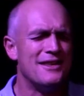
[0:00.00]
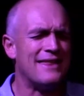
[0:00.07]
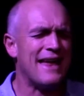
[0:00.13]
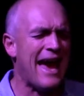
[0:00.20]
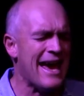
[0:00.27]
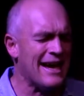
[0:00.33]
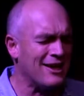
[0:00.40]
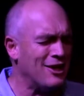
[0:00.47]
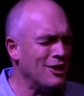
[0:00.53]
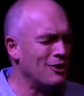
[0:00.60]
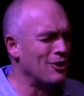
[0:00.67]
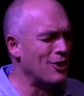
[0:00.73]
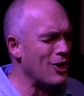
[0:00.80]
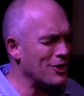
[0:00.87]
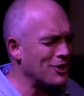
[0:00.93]
Thank you,
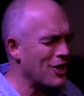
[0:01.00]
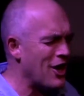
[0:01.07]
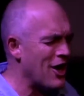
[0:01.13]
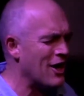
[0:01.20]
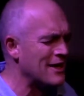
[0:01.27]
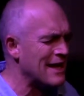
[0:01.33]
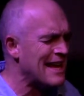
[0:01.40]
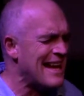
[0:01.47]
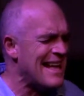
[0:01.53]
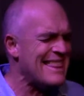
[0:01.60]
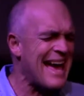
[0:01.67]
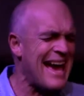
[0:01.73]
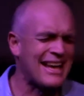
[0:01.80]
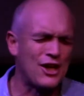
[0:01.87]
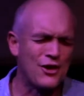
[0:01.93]
Lord God.
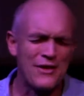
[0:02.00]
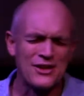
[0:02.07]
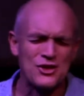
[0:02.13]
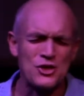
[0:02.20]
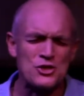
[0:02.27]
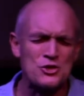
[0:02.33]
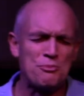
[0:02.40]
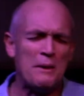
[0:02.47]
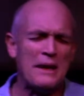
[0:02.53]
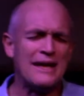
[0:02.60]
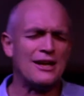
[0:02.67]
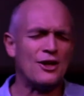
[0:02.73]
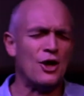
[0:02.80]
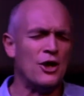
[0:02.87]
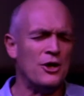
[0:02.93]
Thank you that you speak,
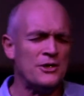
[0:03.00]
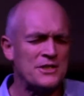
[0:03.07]
Lord.